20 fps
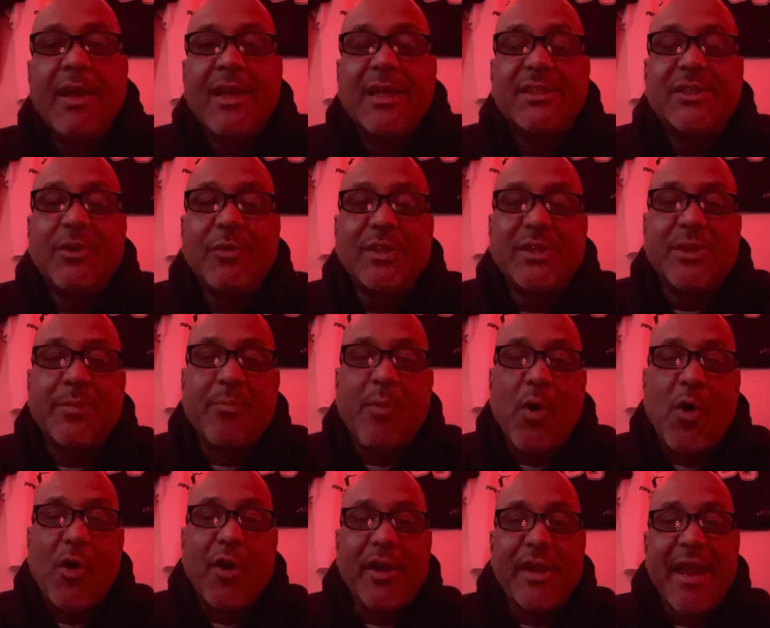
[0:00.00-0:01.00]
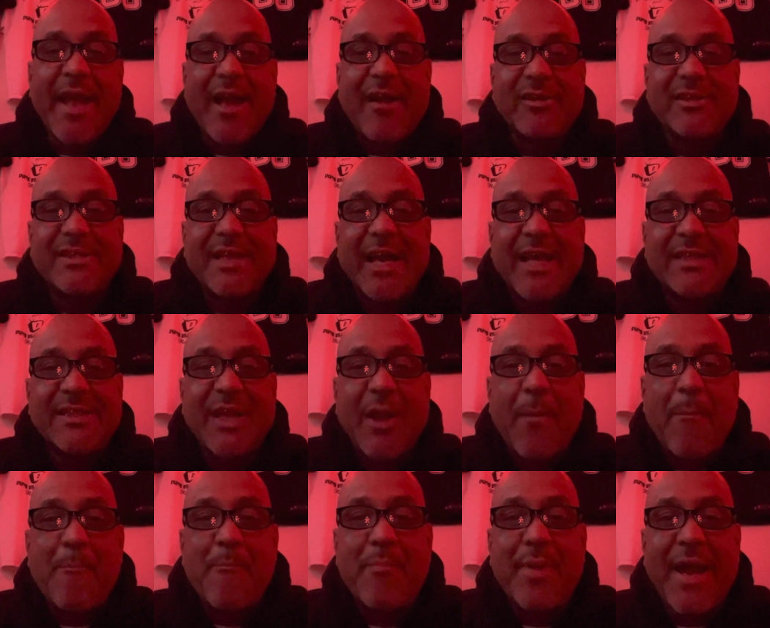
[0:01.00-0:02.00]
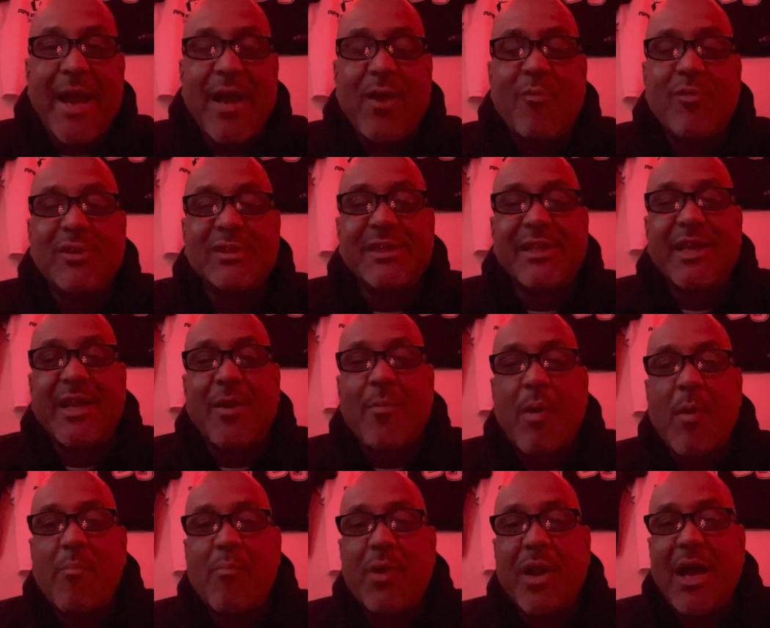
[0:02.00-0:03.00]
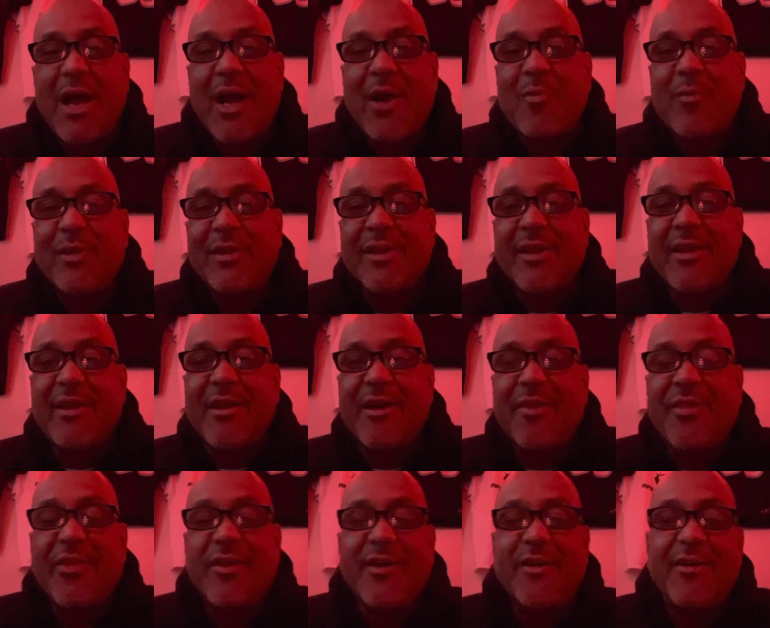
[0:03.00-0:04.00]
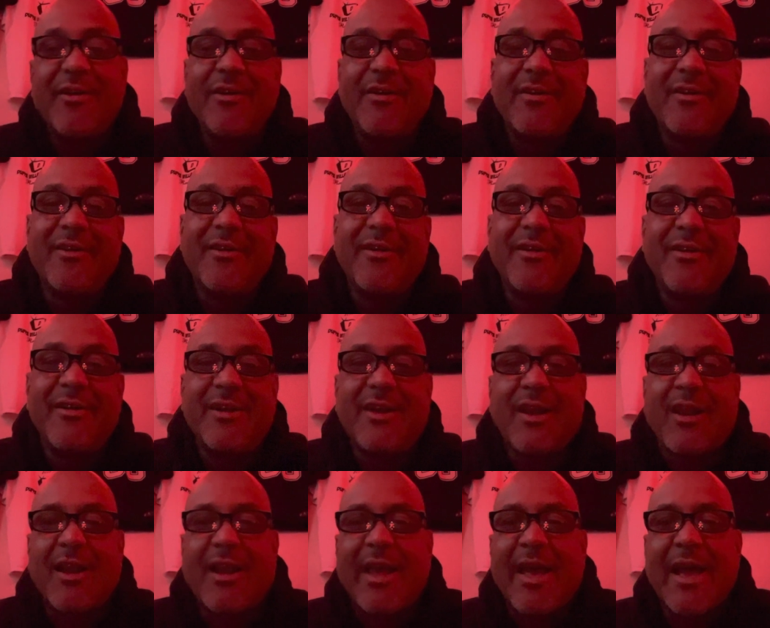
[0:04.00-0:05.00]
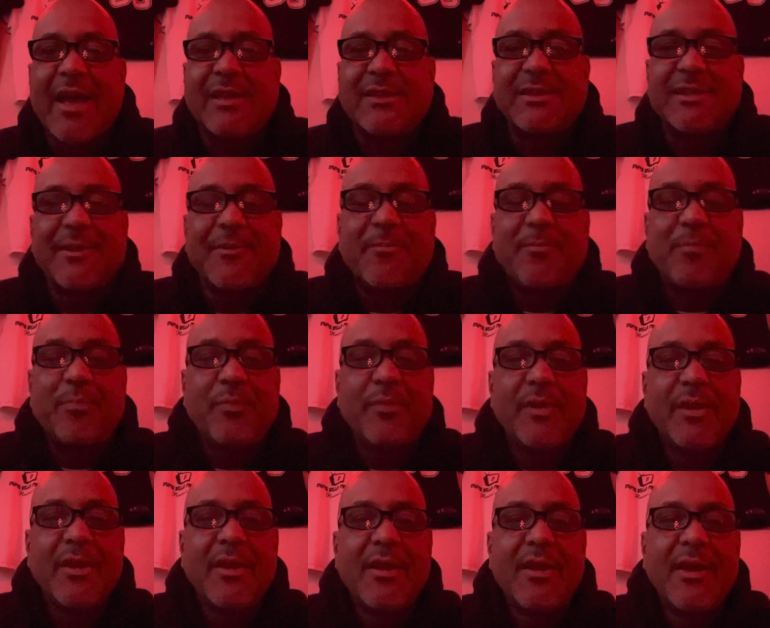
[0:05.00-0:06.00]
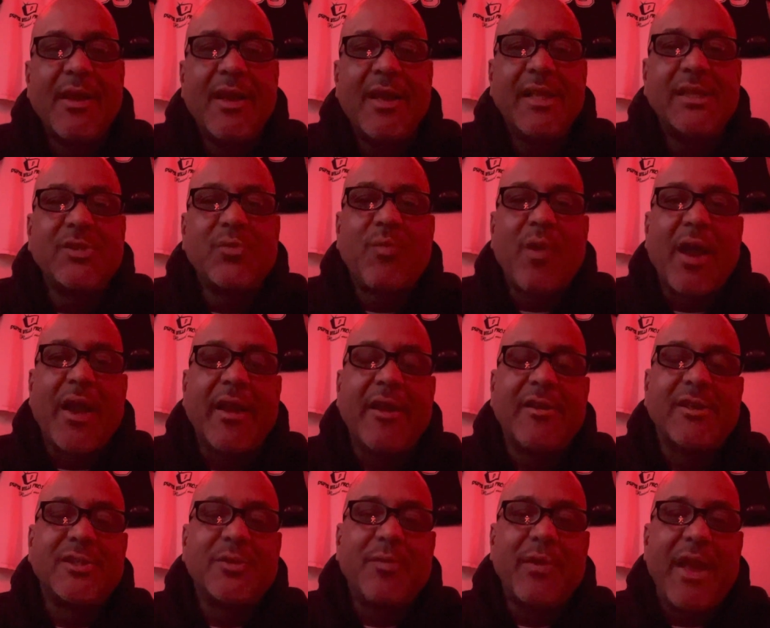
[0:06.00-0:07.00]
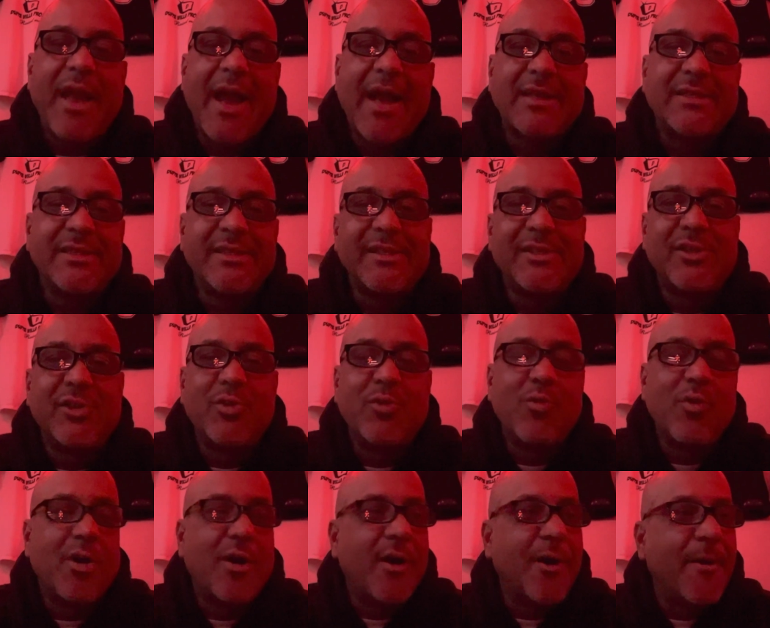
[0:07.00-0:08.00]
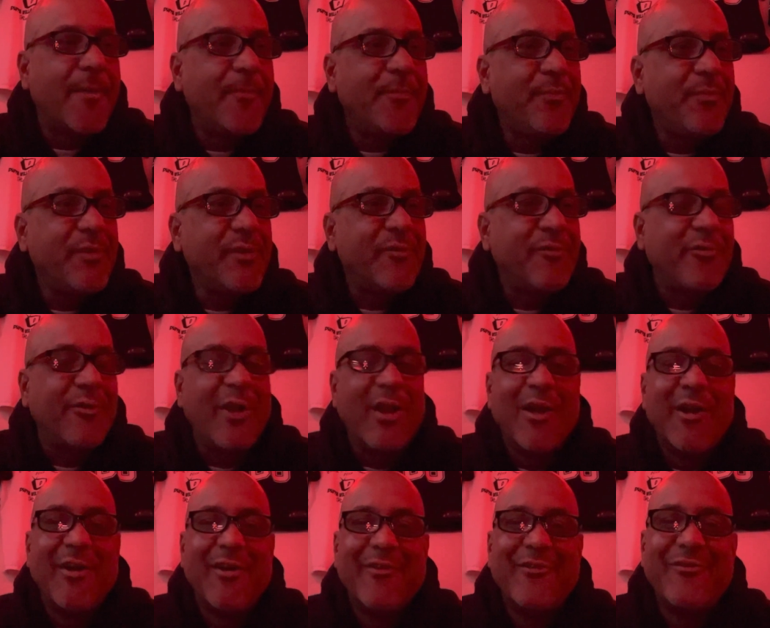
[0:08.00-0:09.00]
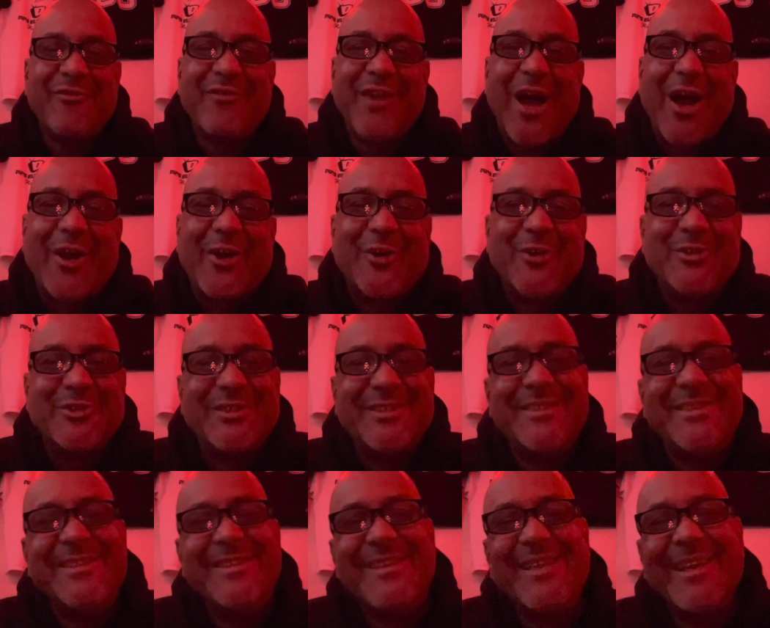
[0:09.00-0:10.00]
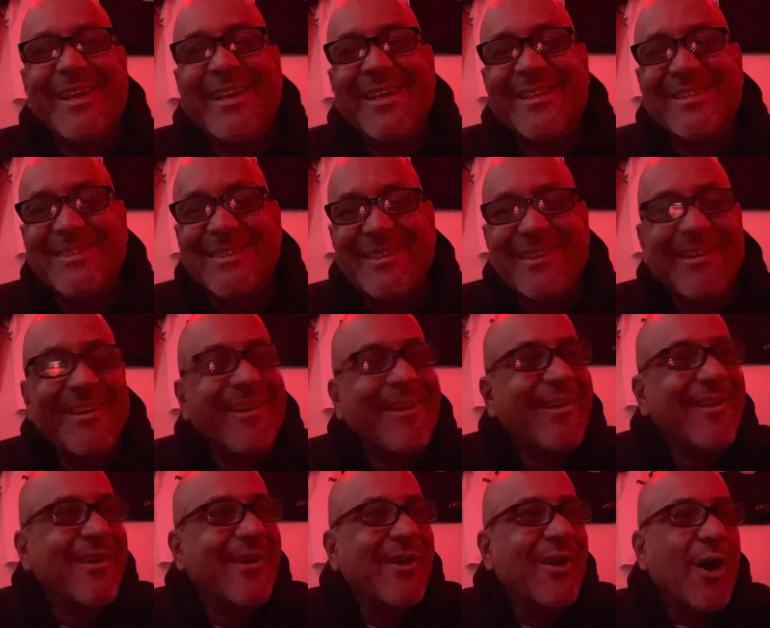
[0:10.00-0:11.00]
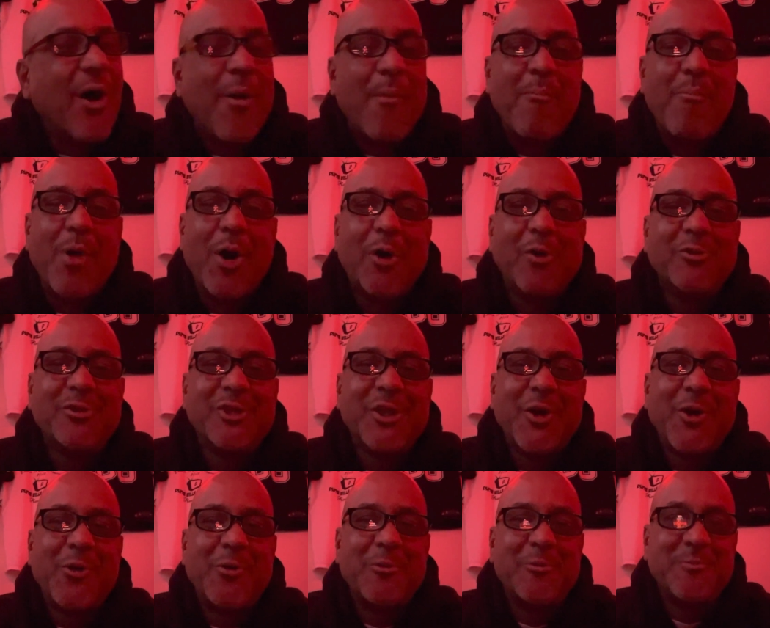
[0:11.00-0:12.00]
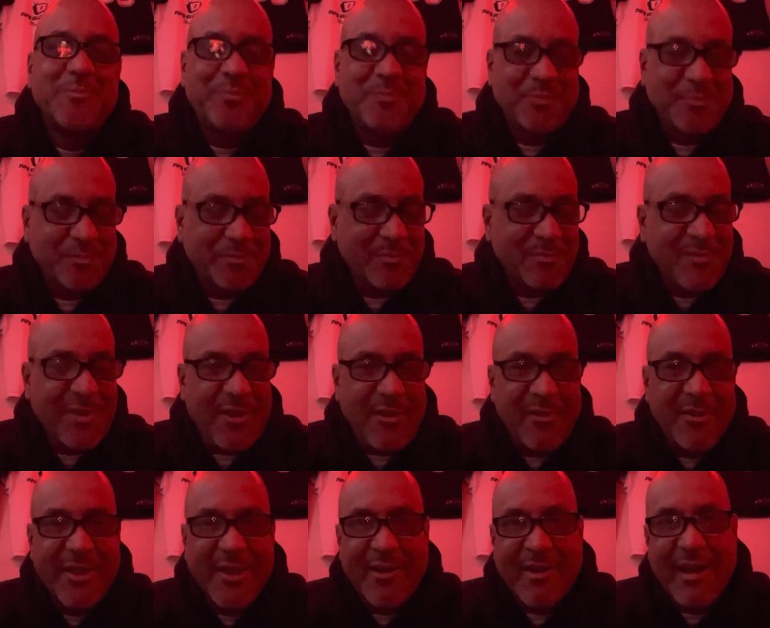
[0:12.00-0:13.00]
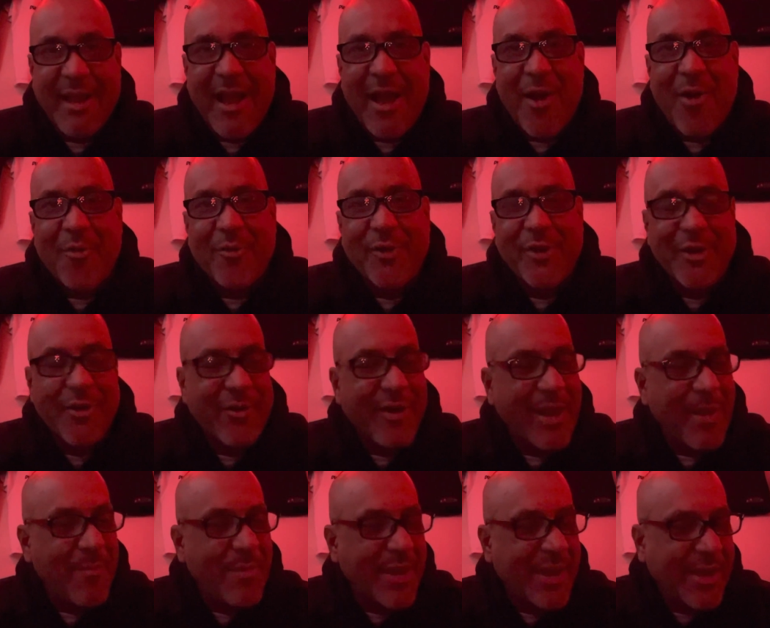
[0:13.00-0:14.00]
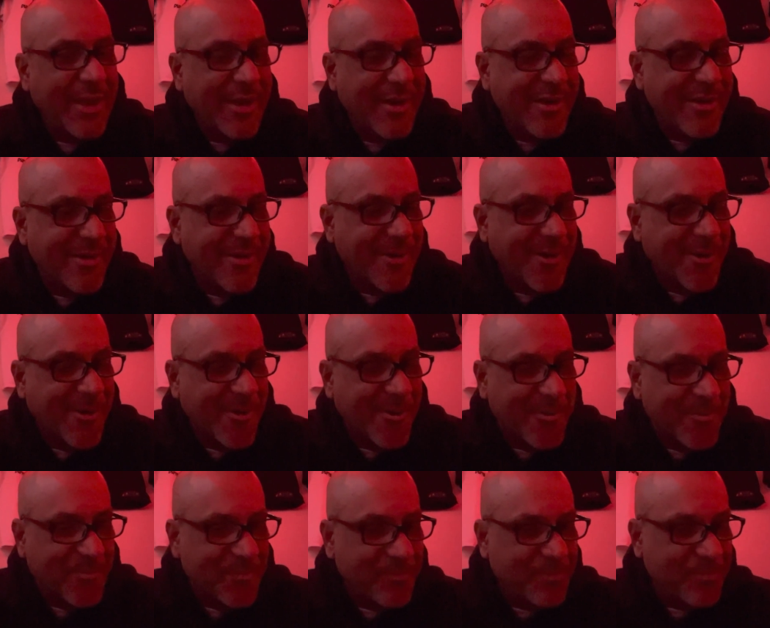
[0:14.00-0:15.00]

So it's your boy Downsizing. I'm back once again on my block with another hood classic. This one right here is a reaction to Flaco's diss of Bozo the clown, you know what I mean? I